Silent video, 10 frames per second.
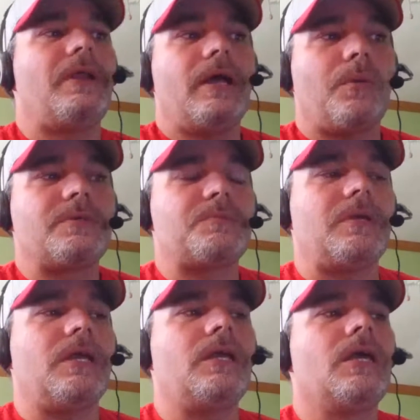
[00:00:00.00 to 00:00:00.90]
It helps
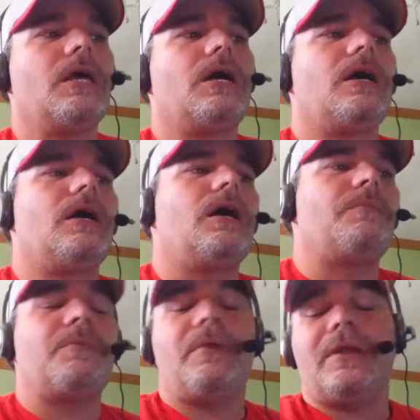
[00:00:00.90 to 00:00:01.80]
me.
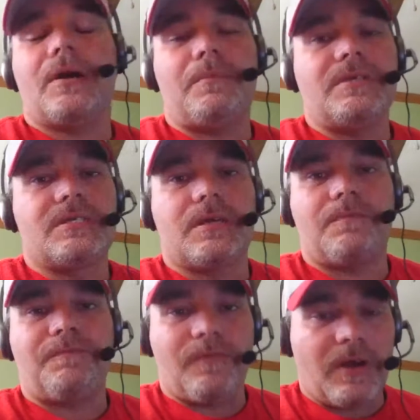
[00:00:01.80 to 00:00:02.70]
It may not be
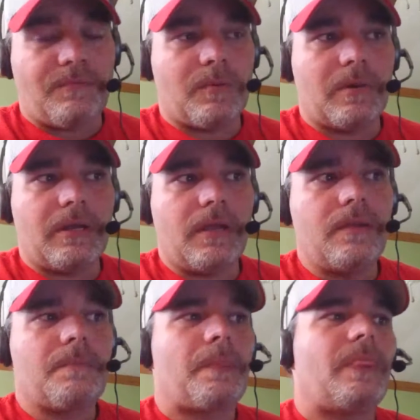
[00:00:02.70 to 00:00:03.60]
something for everybody.